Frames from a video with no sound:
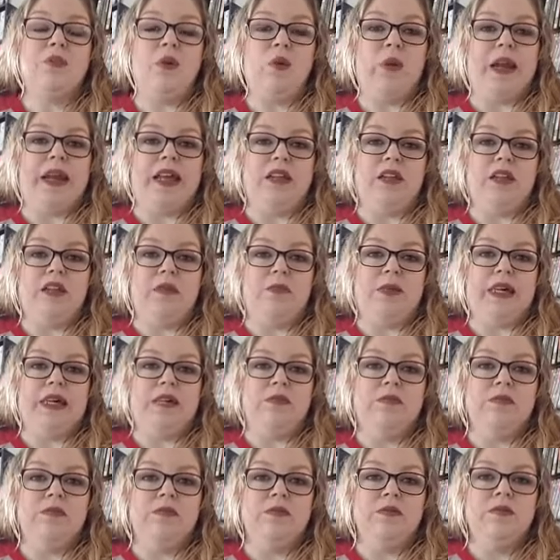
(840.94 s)
away a little bit.
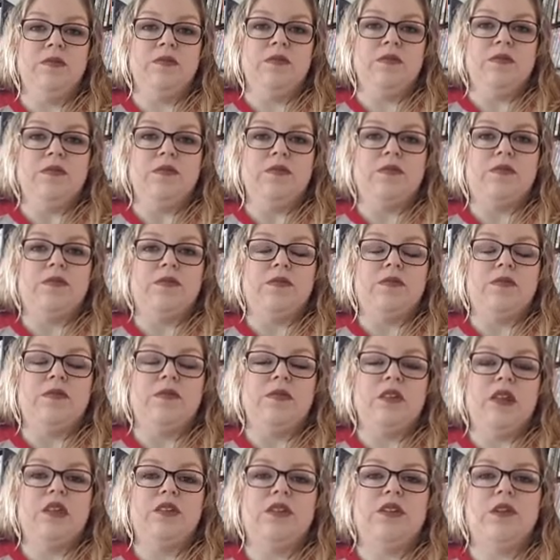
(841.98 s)

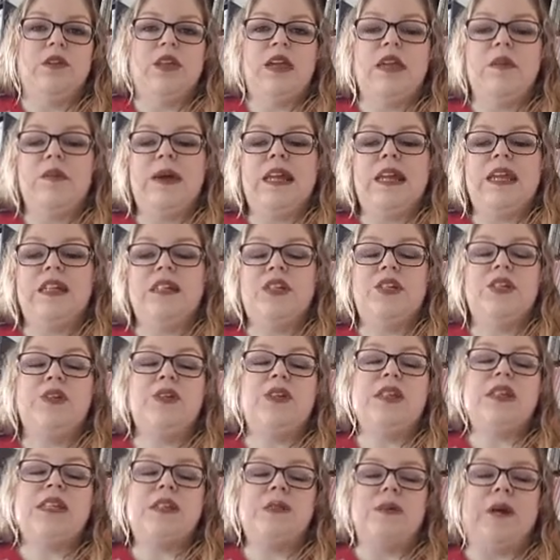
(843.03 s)
So think about it too
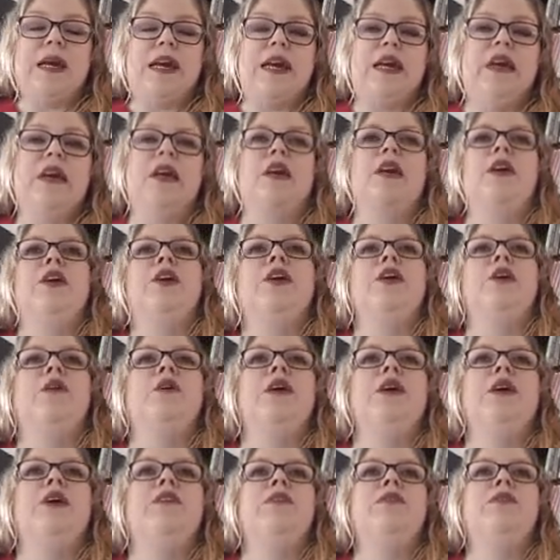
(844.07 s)
this way.
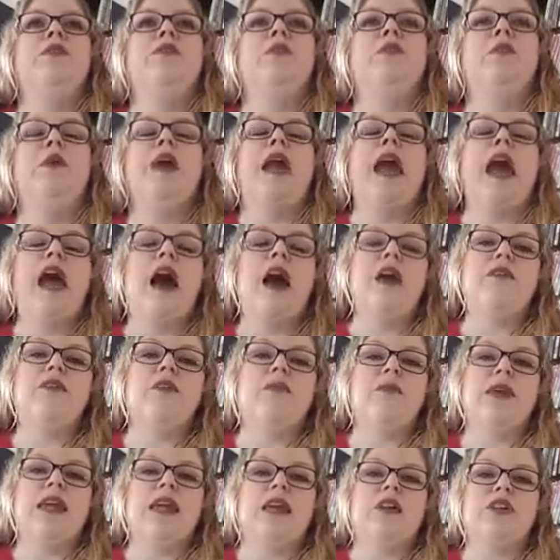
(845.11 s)
If we have a
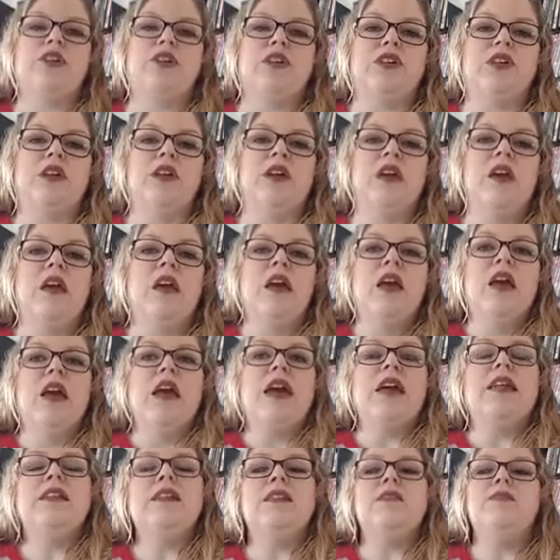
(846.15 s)
manager,
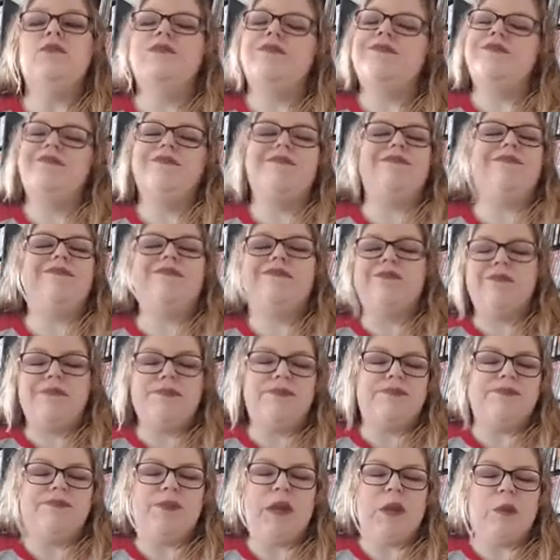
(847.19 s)
and
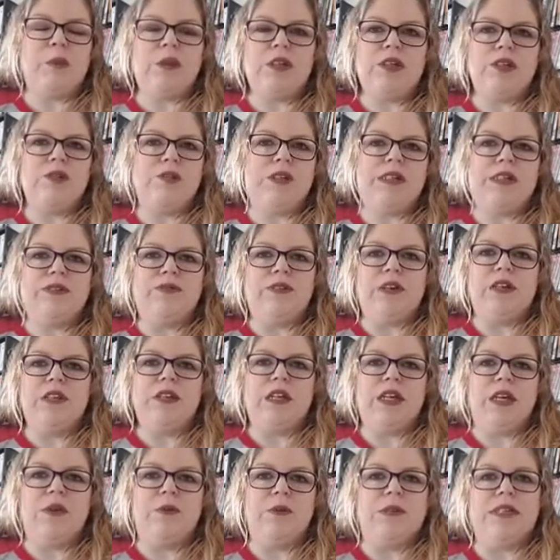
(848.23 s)
people do
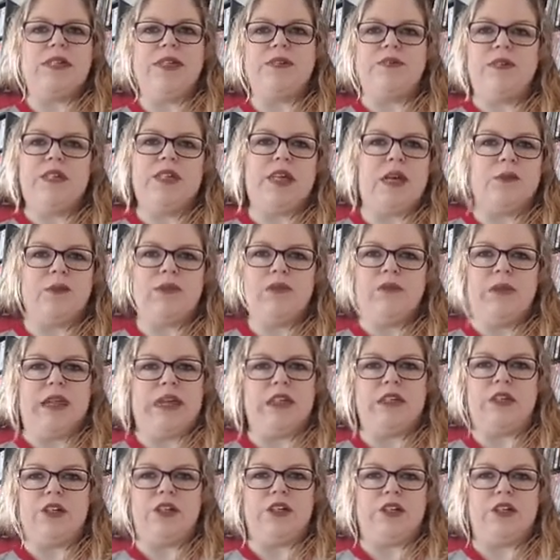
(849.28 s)
differently with different types of
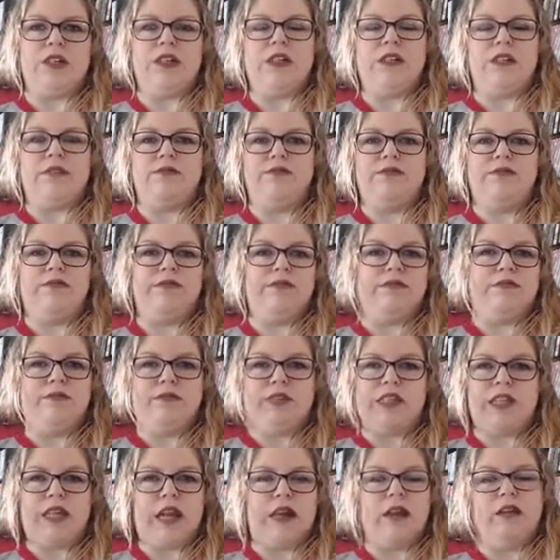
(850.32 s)
managerial
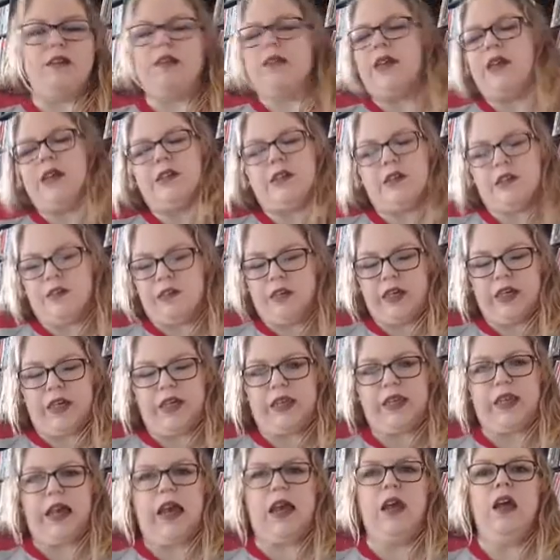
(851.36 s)
styles. I totally
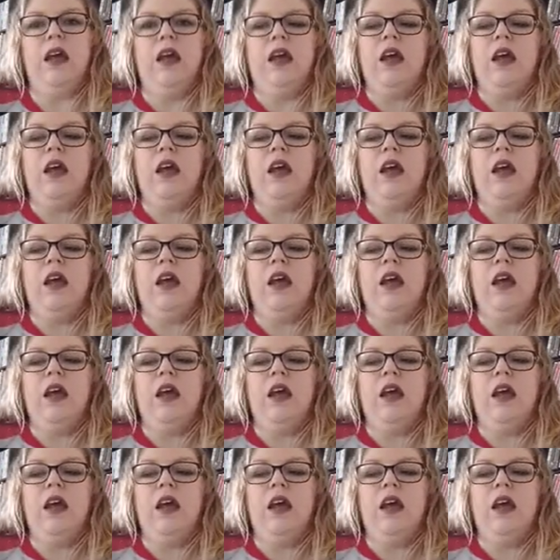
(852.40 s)
get that.